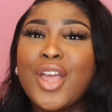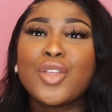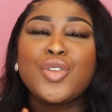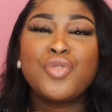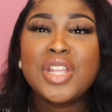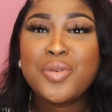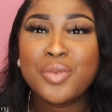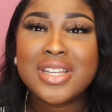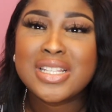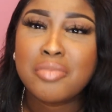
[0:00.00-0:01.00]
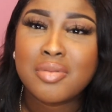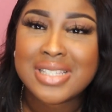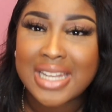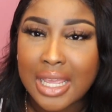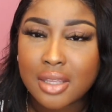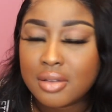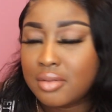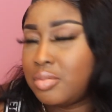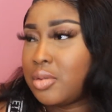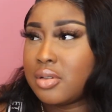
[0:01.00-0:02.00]
you really want his mom to like you
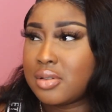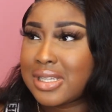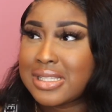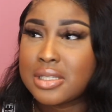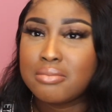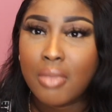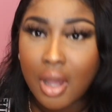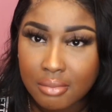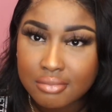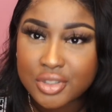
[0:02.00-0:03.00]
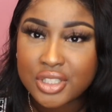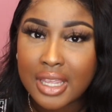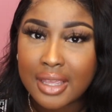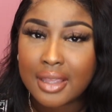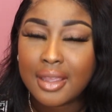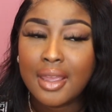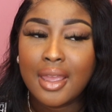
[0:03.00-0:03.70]
because that's his mom. Do you get it?